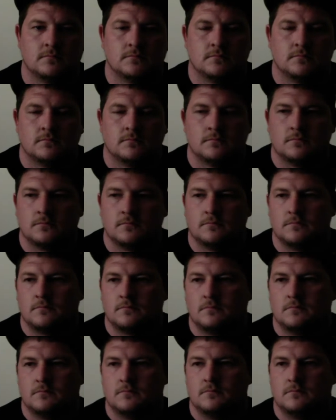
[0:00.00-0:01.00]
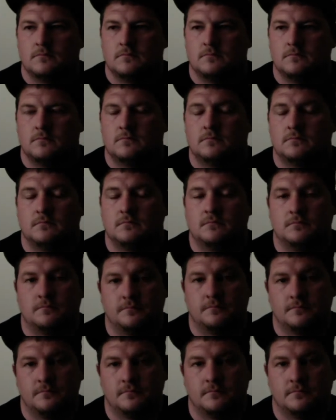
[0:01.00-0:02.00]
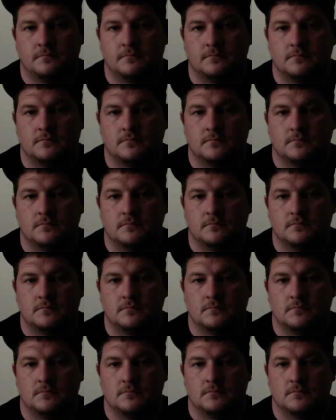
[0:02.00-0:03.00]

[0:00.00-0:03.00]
Nothing is said.